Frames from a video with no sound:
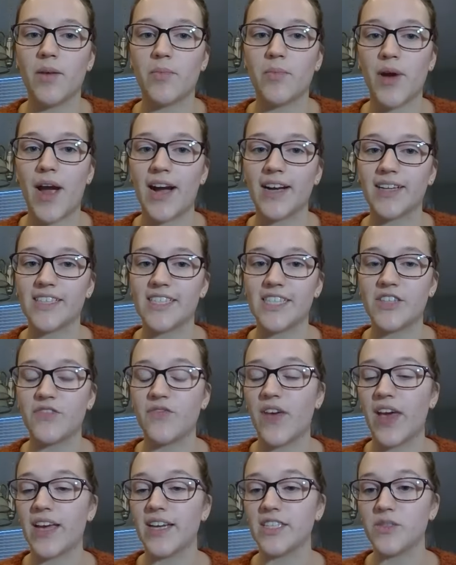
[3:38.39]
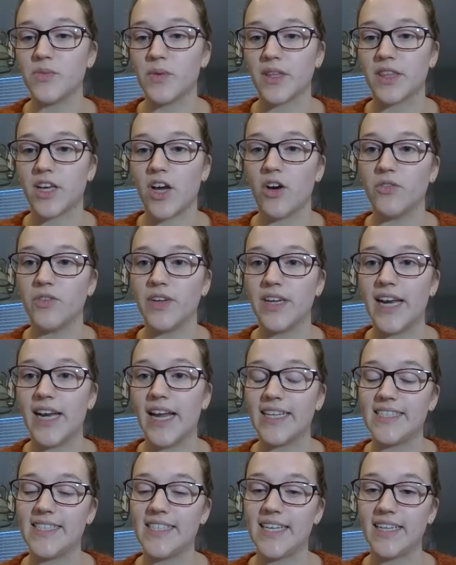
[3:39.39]
practice face with
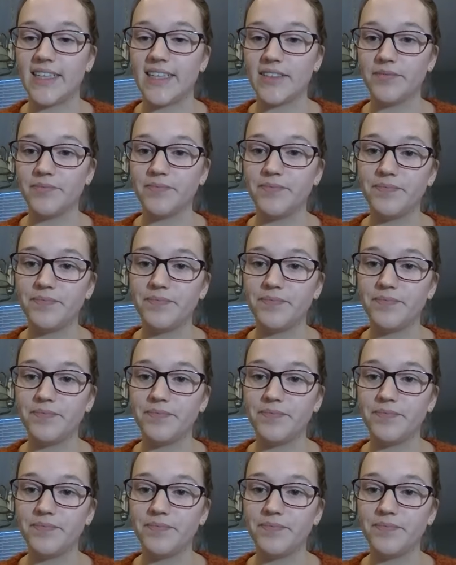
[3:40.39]
COVID-19?